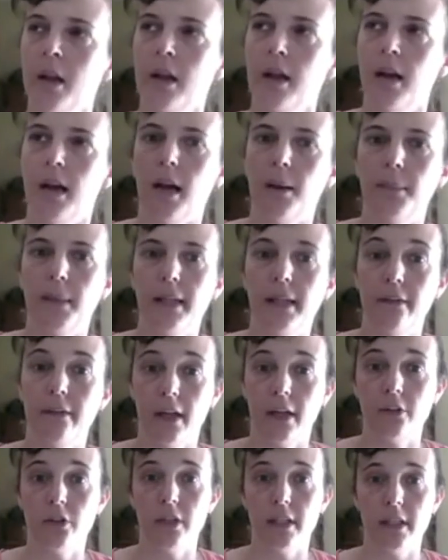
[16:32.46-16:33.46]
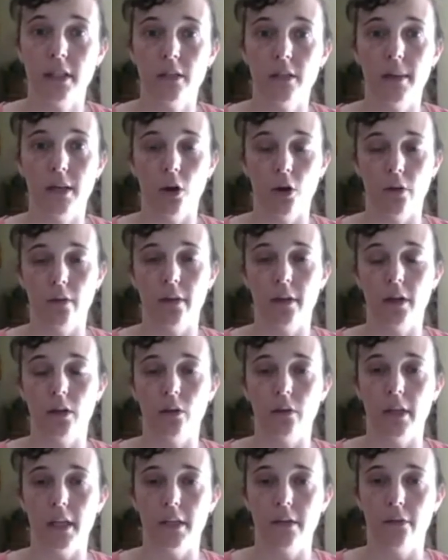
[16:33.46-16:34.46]
1100 seems to be
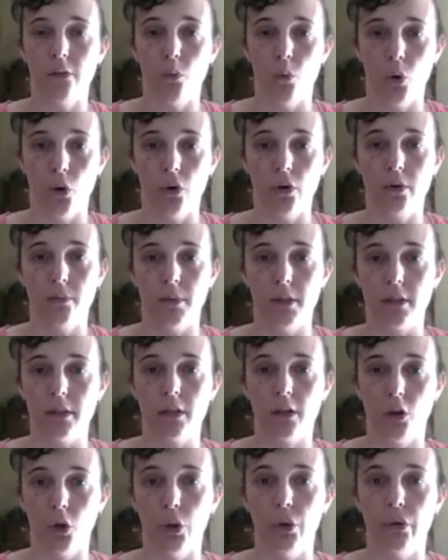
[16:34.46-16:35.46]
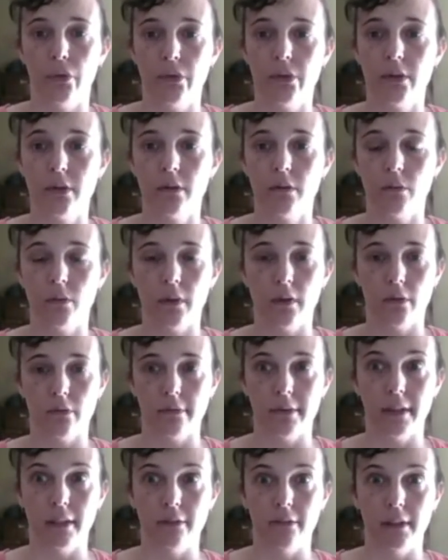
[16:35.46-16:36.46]
overkill. That's for workmen's clothes, but they're
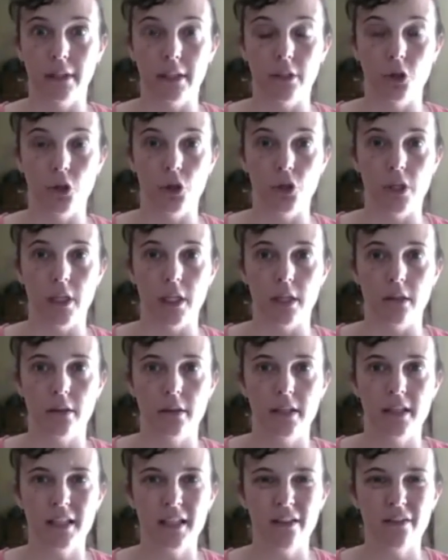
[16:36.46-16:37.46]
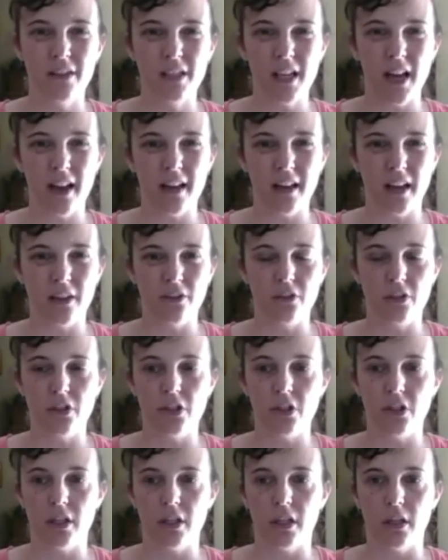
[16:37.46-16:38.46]
really, really dirty. So 700 to 800 is
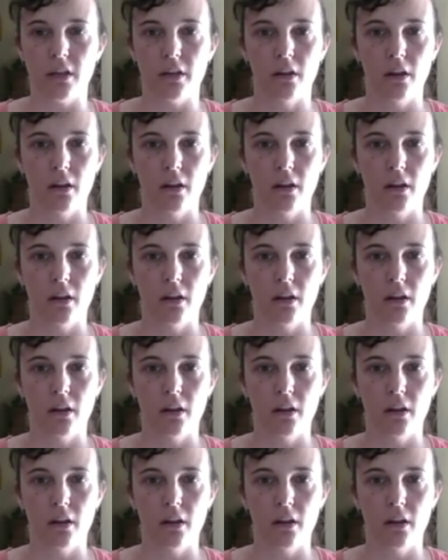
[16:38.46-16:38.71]
usually